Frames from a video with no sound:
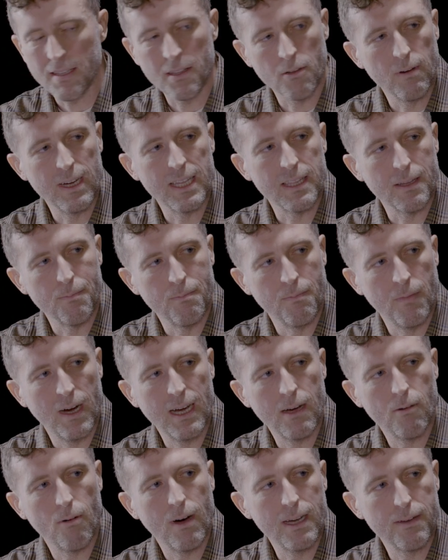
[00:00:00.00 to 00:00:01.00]
on the way that
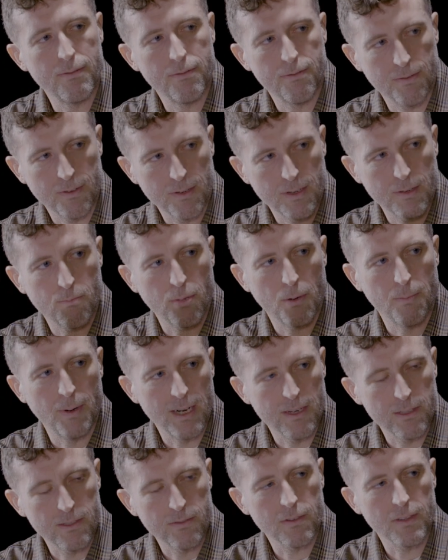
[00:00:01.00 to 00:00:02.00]
my wife
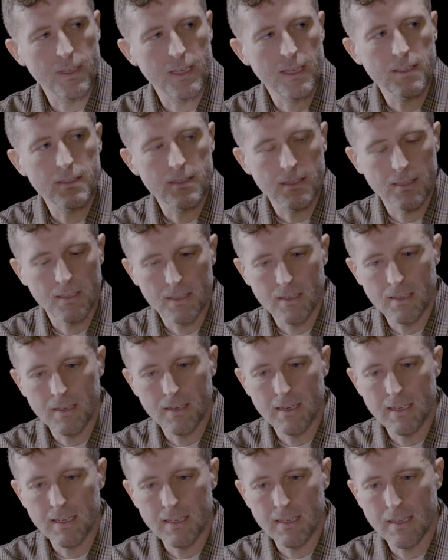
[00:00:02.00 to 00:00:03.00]
prepares for things,
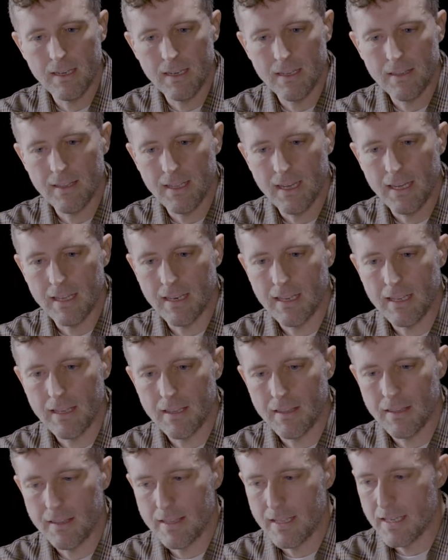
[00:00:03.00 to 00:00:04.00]
and that
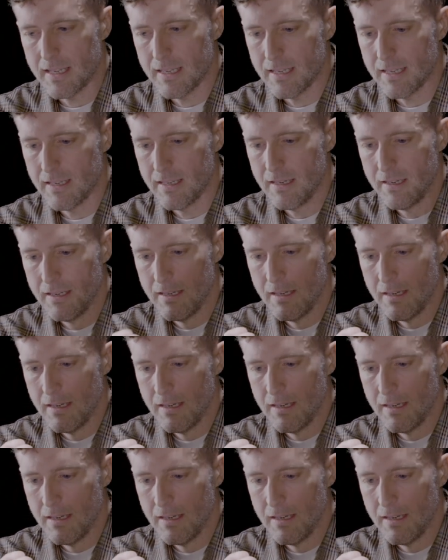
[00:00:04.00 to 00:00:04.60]
the